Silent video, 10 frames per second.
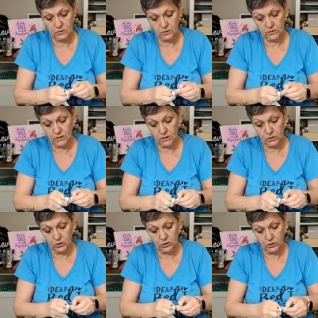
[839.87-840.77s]
Just get a
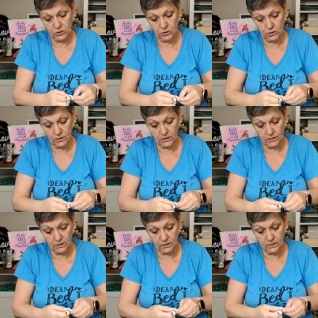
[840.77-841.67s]
good knot
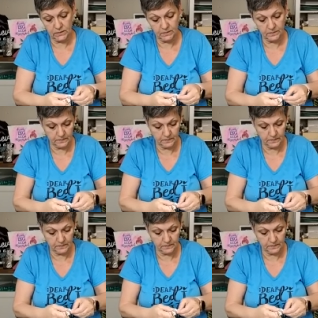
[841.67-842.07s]
there.